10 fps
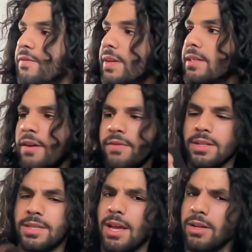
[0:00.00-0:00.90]
fits. I think
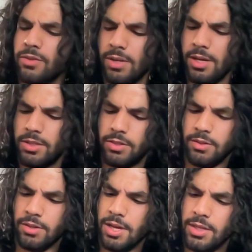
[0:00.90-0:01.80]
it's an extra large.
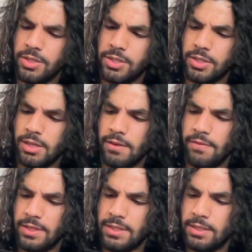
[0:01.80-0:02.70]
It
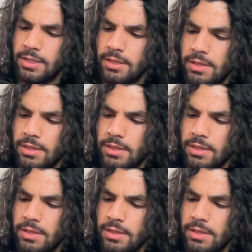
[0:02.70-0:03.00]
fits.